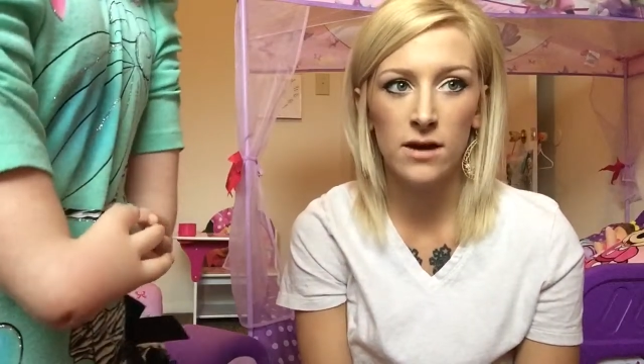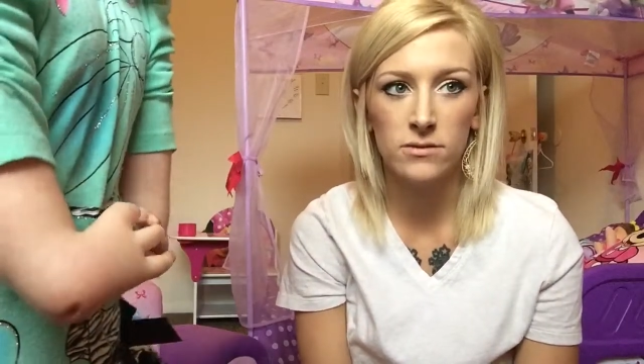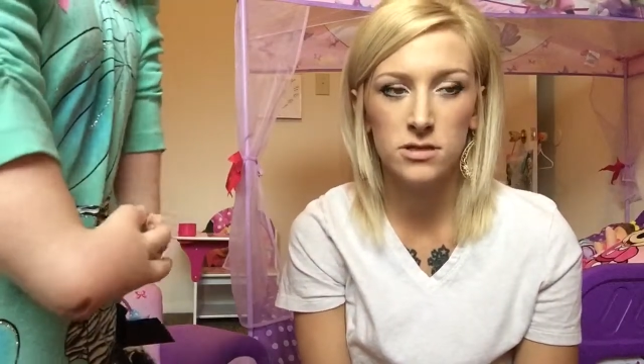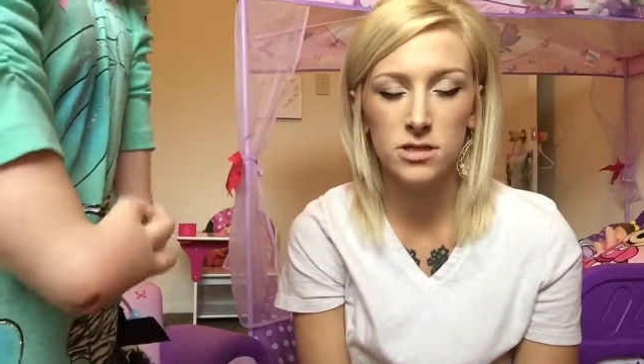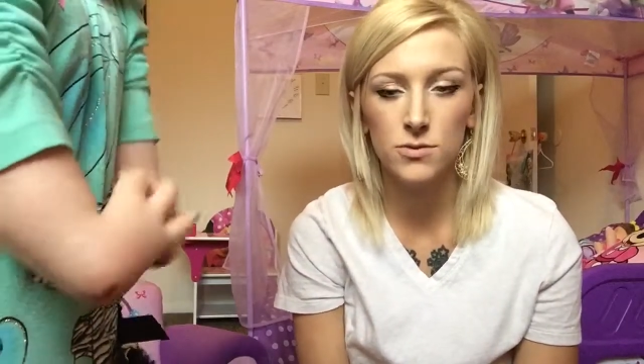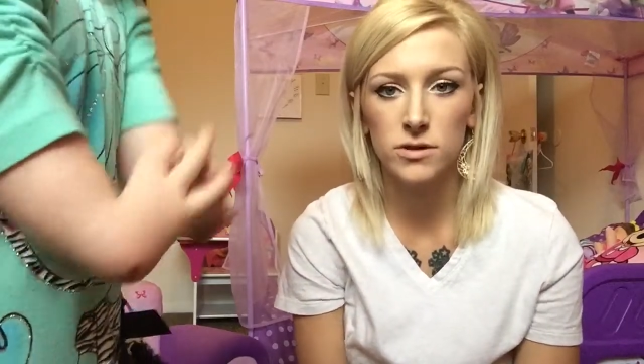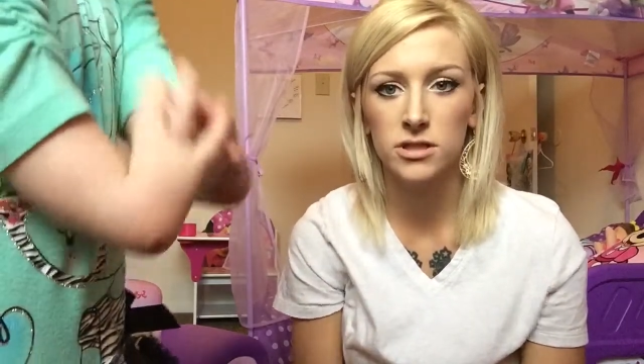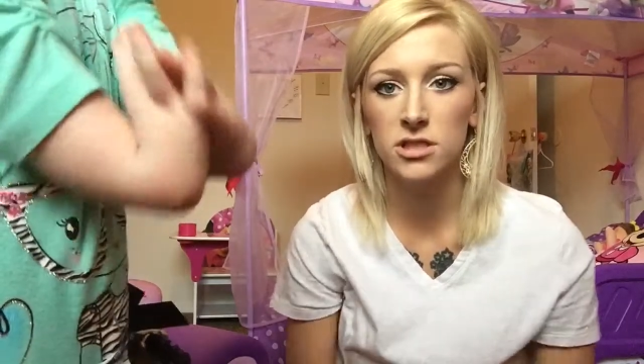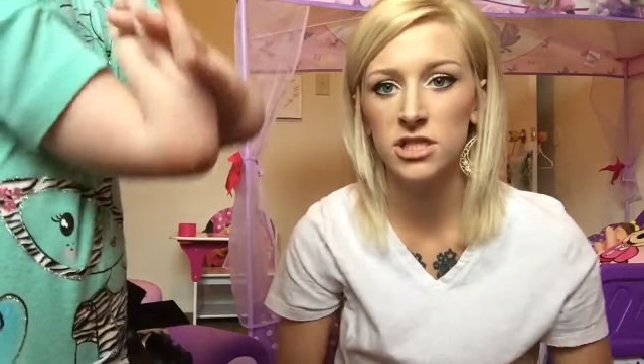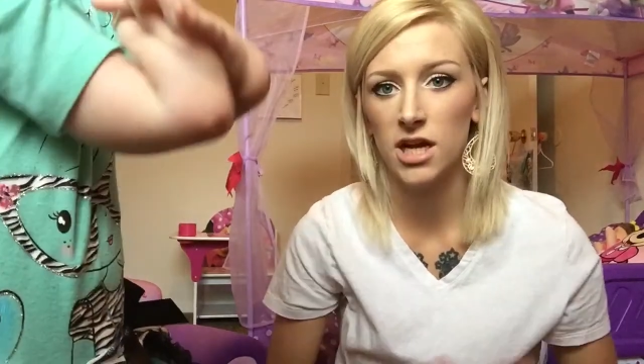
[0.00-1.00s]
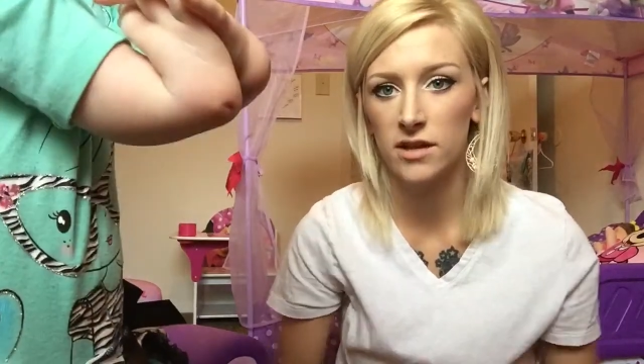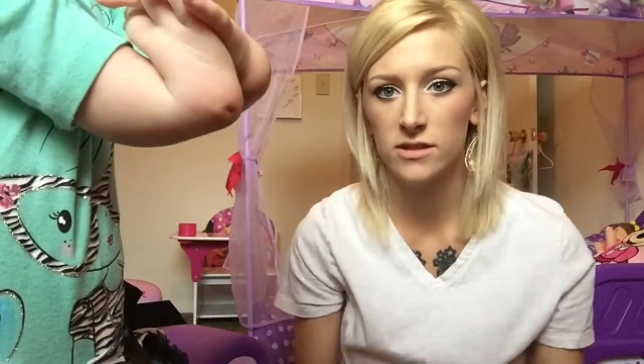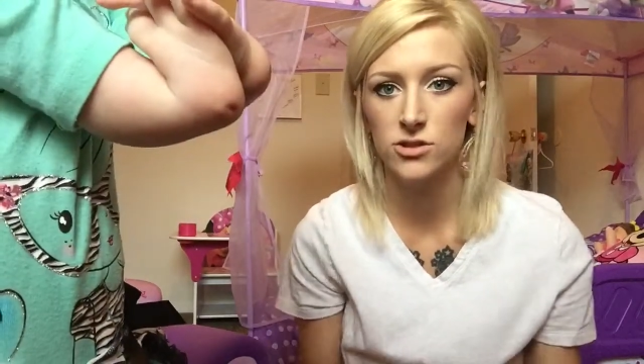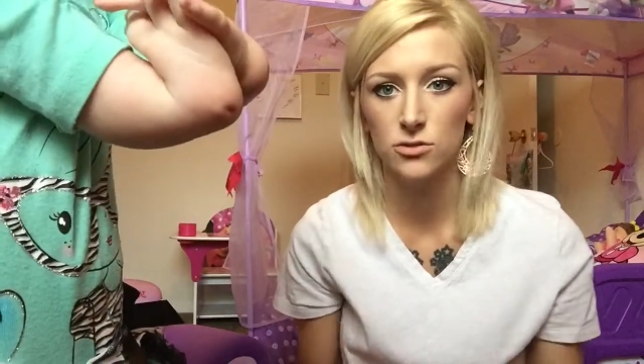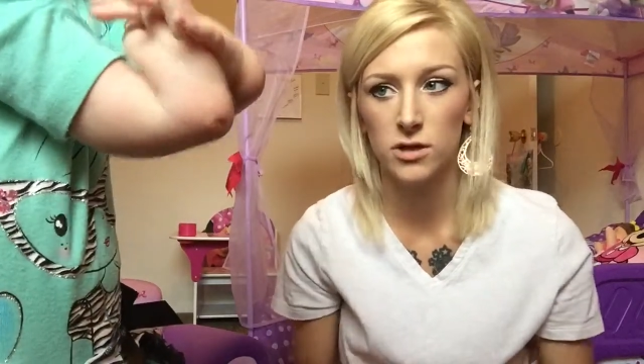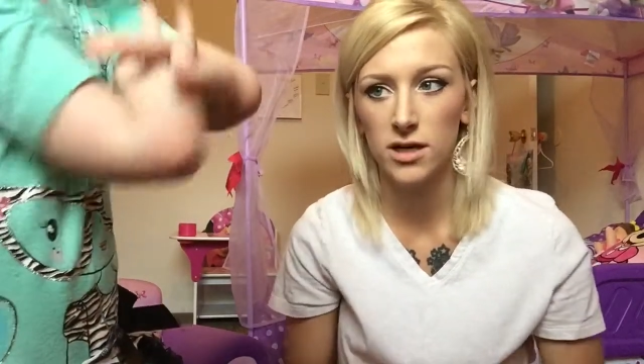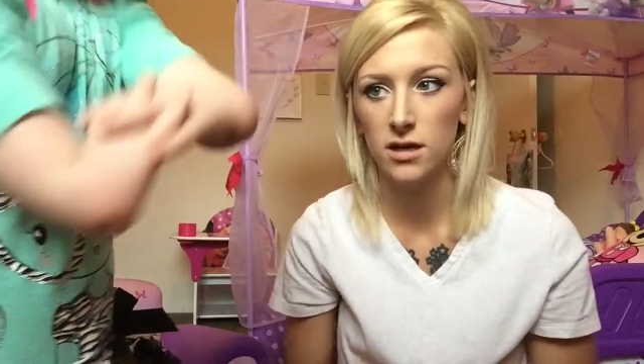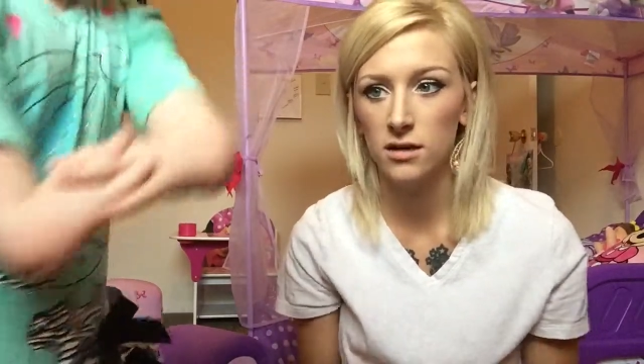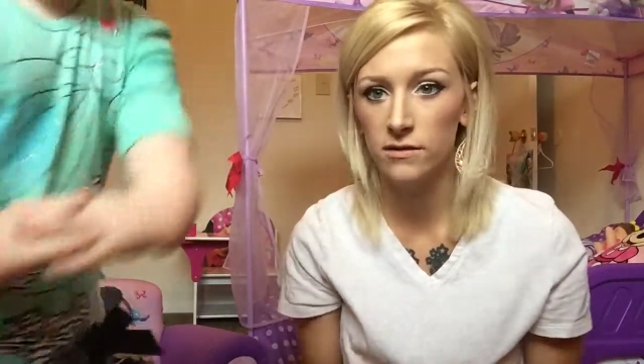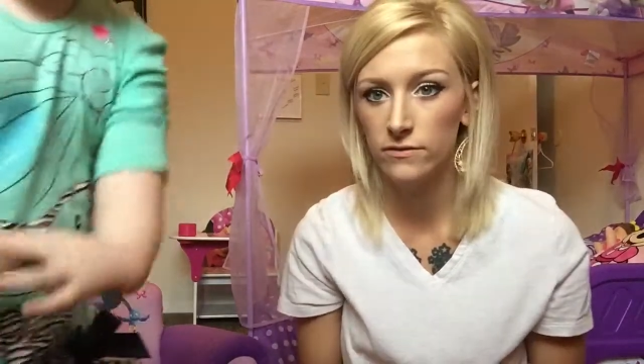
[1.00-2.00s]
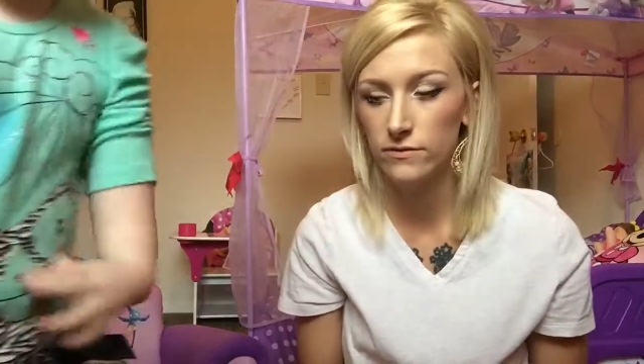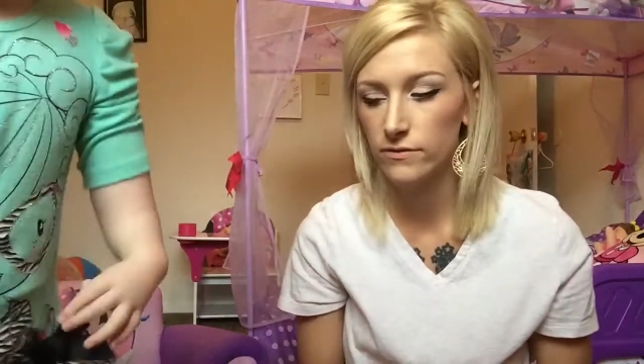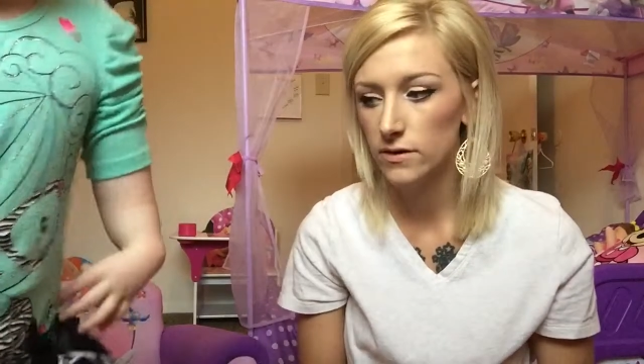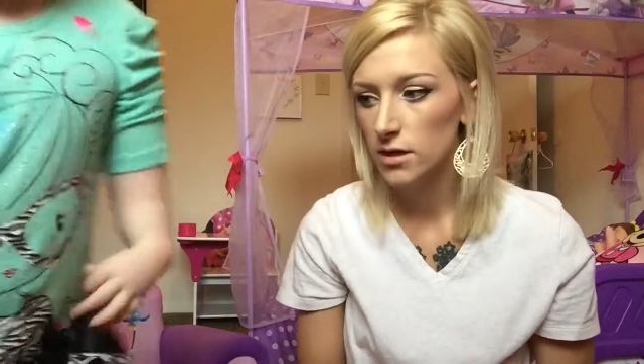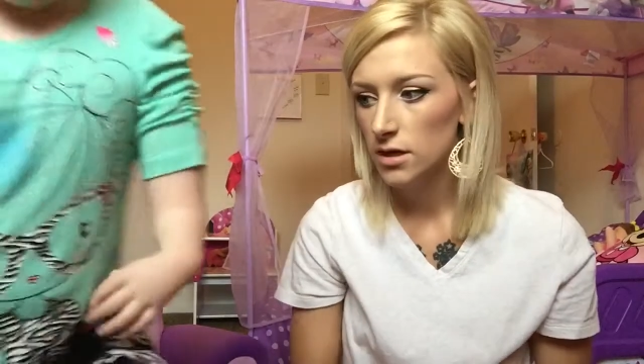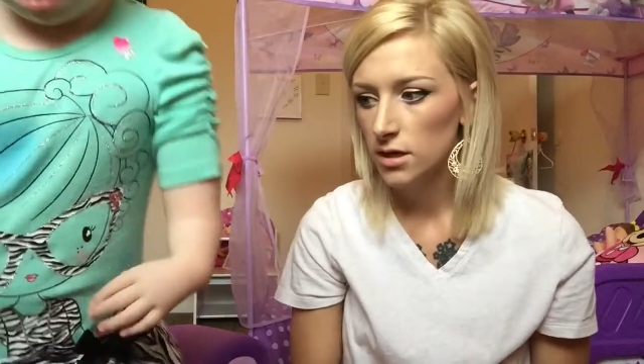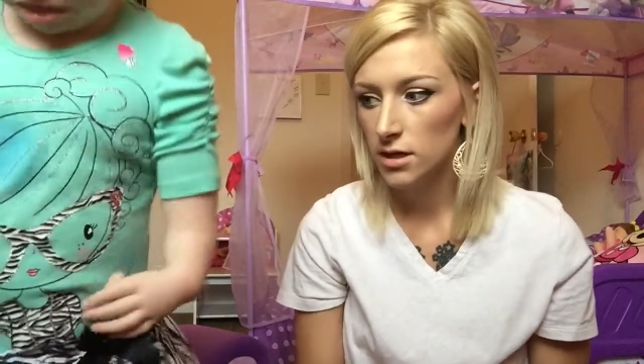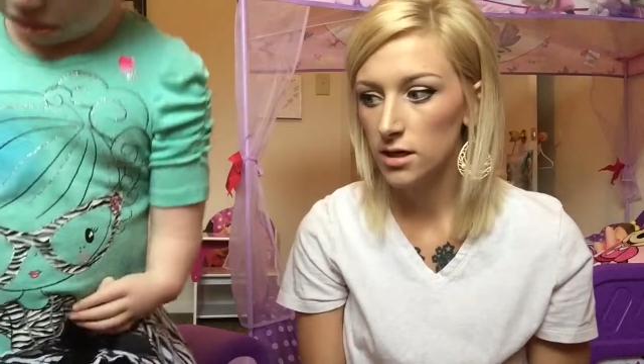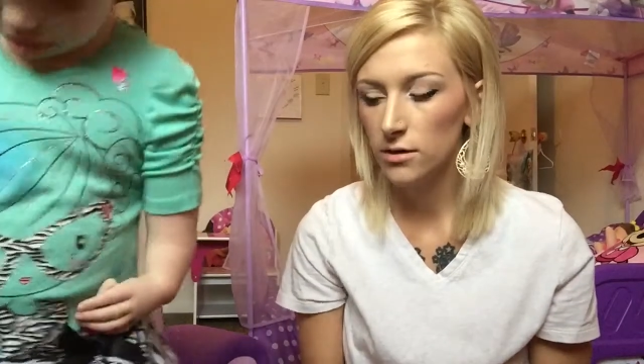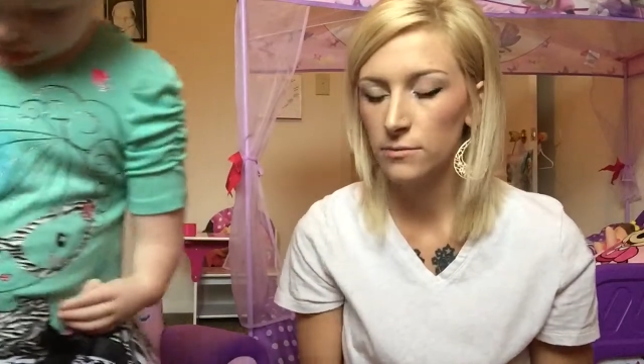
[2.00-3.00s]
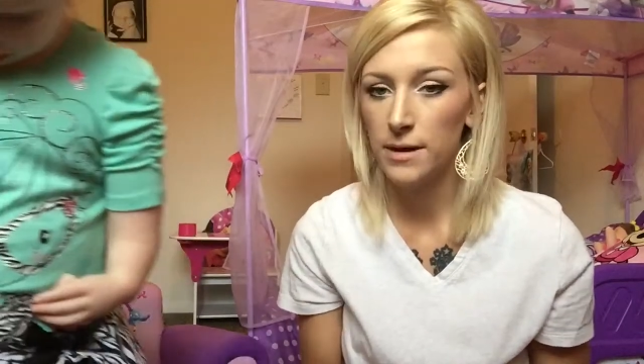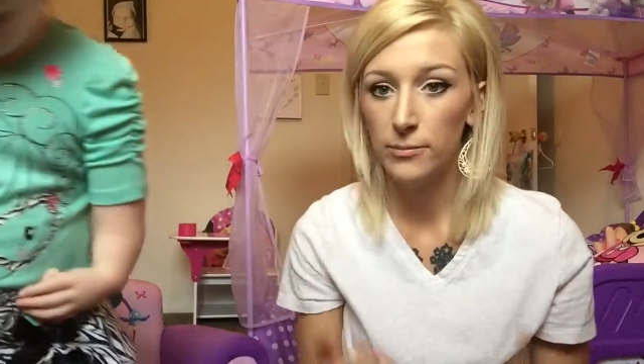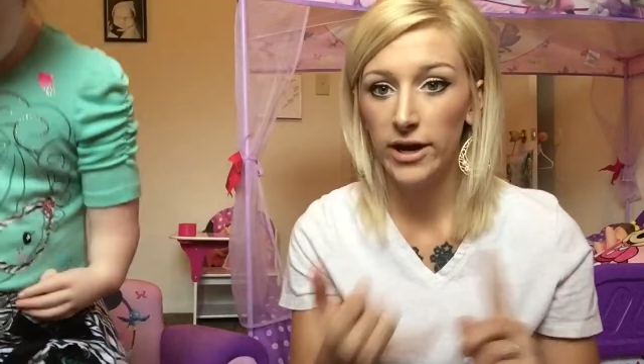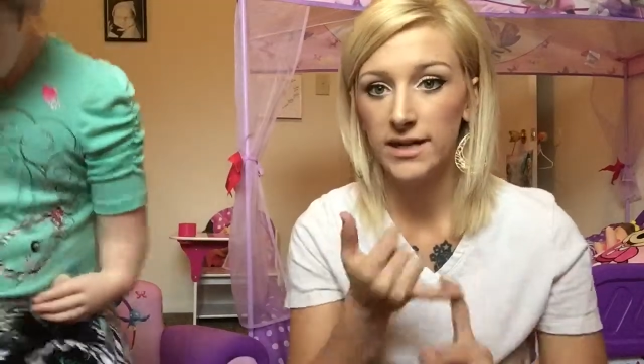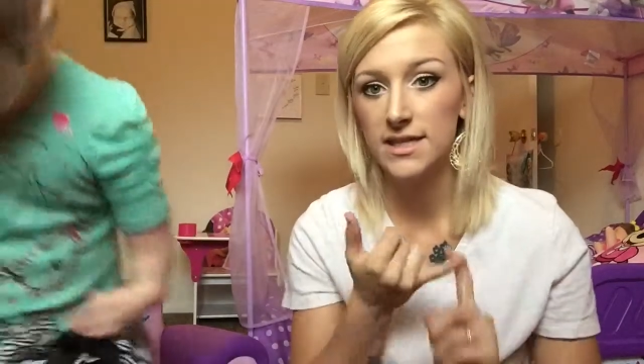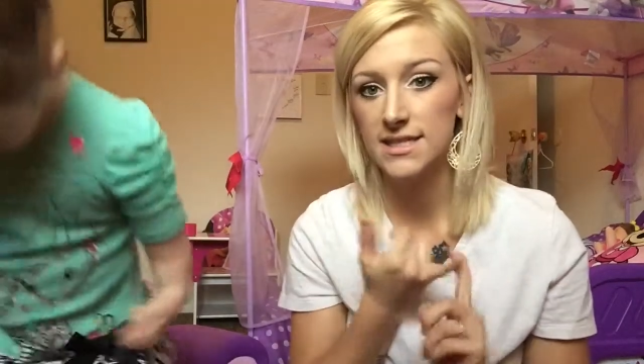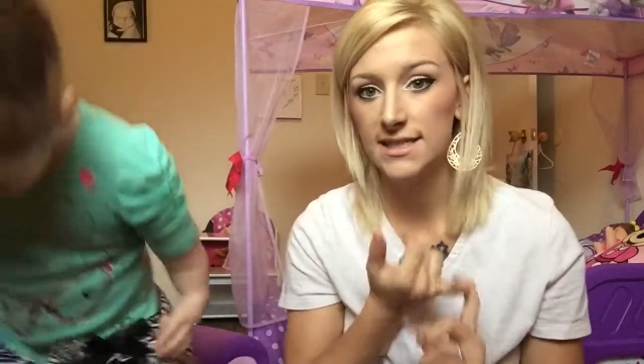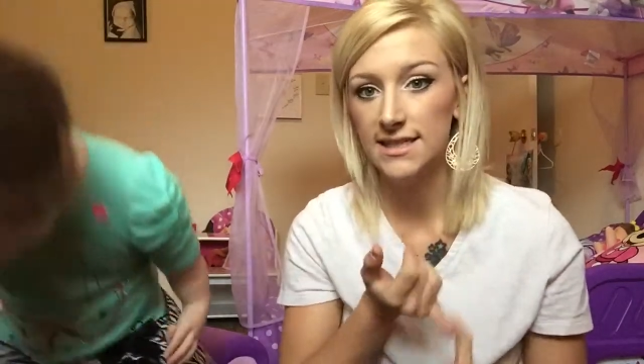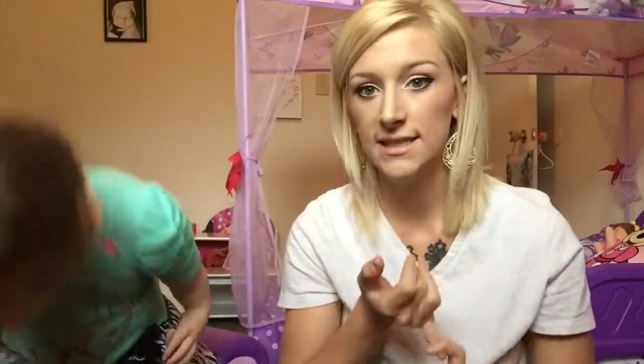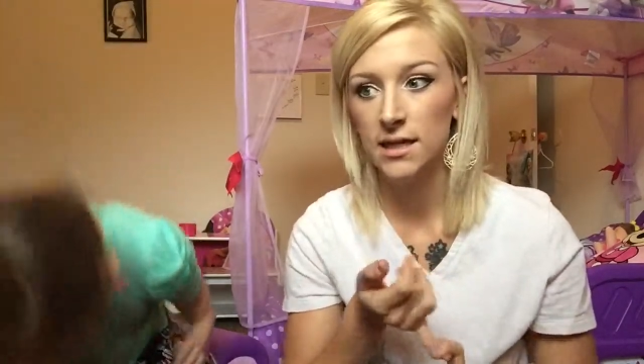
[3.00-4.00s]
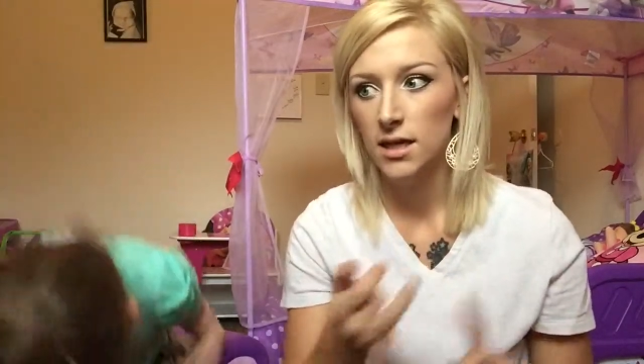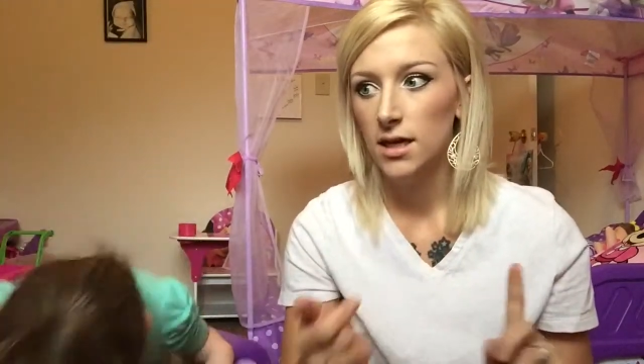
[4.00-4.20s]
I was just wanting to share the story of, my pregnancy,